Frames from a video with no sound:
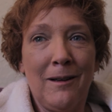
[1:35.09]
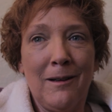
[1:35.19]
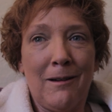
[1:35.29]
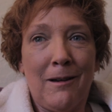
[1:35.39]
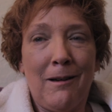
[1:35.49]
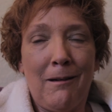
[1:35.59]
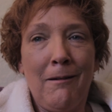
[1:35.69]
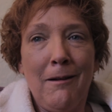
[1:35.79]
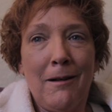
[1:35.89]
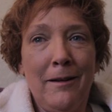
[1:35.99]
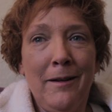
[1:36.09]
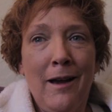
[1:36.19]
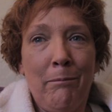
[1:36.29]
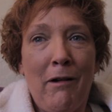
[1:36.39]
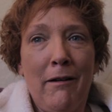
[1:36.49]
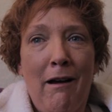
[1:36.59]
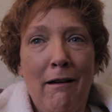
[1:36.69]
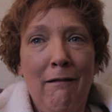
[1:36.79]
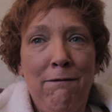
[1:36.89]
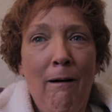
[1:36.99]
Uh, clean up on
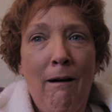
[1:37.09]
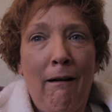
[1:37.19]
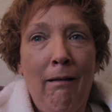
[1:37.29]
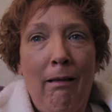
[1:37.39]
aisle four.